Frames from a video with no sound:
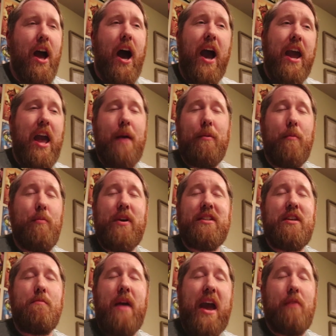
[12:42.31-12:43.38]
I am a
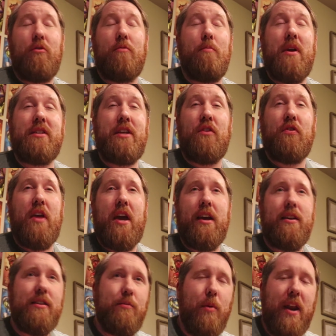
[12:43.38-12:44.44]
busy man with busy things,